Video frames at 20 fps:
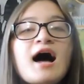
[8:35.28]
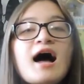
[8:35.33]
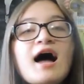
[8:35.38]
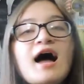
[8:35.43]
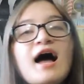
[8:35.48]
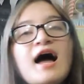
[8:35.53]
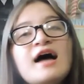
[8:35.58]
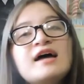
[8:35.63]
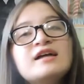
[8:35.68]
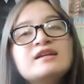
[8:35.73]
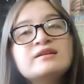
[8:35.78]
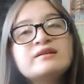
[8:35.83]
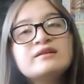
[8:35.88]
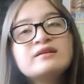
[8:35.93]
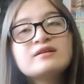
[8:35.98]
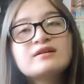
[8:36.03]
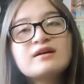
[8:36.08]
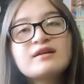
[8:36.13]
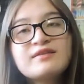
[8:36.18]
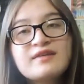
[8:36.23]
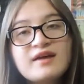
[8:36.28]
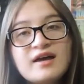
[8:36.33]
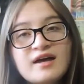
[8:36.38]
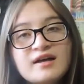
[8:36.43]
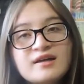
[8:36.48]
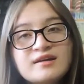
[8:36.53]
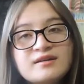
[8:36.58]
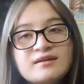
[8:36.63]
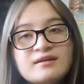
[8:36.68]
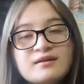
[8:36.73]
and
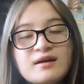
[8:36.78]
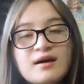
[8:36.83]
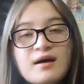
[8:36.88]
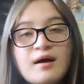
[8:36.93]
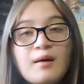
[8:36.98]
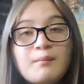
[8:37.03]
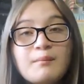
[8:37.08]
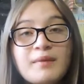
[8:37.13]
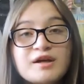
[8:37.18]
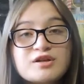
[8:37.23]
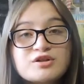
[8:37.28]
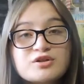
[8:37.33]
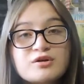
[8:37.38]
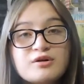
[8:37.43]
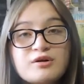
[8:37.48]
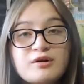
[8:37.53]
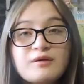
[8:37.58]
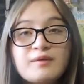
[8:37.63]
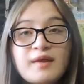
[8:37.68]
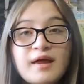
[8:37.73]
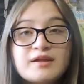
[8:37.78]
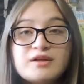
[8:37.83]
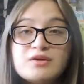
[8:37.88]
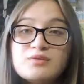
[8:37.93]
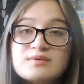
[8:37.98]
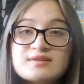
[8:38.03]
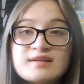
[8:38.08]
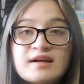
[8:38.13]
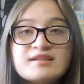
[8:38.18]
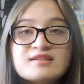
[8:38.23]
then make sure that you
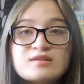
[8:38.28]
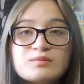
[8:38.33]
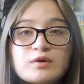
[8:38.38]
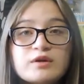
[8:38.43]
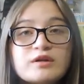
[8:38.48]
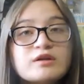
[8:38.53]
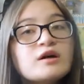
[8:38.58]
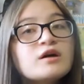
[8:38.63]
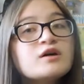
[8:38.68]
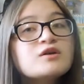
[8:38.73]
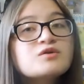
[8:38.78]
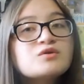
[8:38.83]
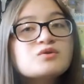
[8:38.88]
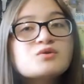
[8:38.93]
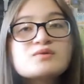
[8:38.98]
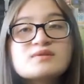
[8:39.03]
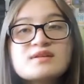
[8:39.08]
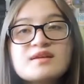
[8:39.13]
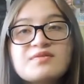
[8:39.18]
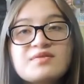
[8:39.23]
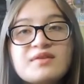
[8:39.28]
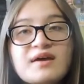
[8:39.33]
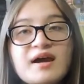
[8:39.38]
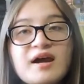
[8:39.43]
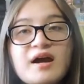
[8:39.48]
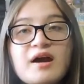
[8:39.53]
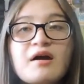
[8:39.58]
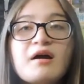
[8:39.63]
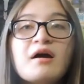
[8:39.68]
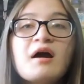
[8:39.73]
assign someone to sit
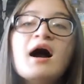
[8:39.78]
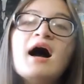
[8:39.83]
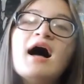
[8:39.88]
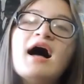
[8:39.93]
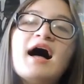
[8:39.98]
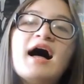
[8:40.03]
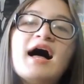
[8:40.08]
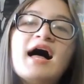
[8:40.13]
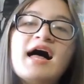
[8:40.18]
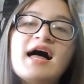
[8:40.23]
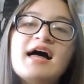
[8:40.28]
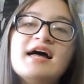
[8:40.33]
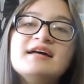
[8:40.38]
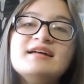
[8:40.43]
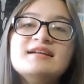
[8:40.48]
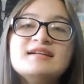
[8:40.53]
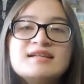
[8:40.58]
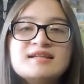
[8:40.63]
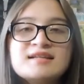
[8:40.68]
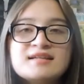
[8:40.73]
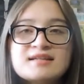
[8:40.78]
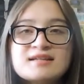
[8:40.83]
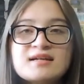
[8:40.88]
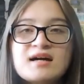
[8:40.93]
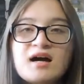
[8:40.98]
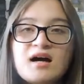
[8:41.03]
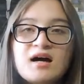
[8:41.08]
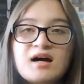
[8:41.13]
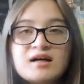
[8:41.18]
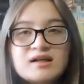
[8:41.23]
there and
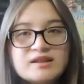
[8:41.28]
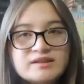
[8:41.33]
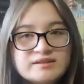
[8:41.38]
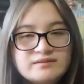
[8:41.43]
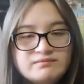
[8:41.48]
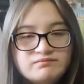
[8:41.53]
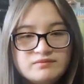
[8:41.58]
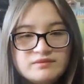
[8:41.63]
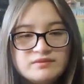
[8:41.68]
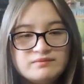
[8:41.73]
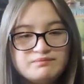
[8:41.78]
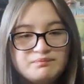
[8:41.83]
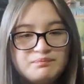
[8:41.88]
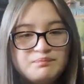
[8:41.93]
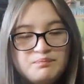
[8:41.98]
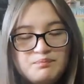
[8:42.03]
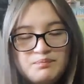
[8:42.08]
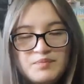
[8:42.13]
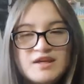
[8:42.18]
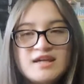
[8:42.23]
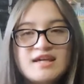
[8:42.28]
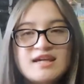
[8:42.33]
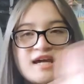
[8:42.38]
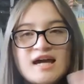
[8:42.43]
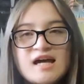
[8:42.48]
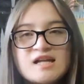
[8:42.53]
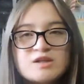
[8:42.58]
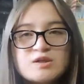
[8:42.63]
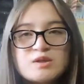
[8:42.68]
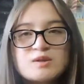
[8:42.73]
be
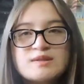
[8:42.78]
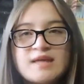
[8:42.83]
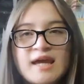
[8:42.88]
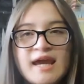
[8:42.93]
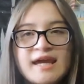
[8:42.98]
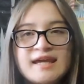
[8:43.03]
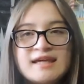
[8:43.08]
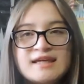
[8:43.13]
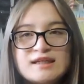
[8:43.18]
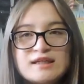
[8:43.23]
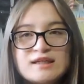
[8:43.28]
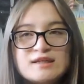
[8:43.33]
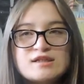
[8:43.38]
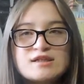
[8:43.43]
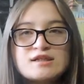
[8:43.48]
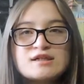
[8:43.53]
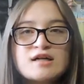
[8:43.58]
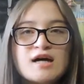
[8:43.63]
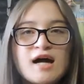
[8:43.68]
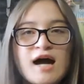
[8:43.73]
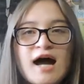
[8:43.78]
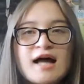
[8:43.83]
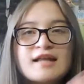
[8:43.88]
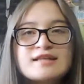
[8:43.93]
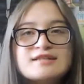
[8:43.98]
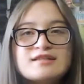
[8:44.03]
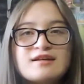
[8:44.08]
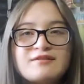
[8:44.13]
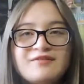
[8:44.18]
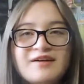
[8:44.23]
entertained and
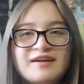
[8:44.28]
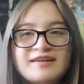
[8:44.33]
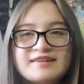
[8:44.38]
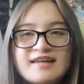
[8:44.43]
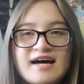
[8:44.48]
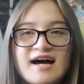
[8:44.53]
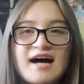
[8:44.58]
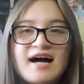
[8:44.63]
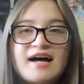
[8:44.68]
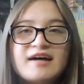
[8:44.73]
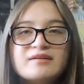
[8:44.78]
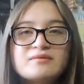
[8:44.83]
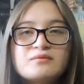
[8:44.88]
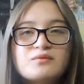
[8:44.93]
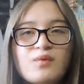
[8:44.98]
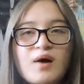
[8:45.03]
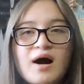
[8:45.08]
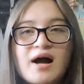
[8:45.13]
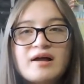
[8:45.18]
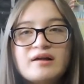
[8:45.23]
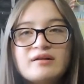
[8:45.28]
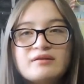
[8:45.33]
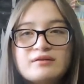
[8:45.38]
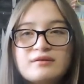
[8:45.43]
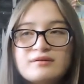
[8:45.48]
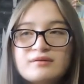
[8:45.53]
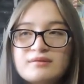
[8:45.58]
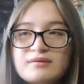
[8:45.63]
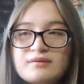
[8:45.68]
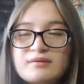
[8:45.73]
stuff like that
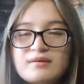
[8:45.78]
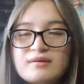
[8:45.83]
while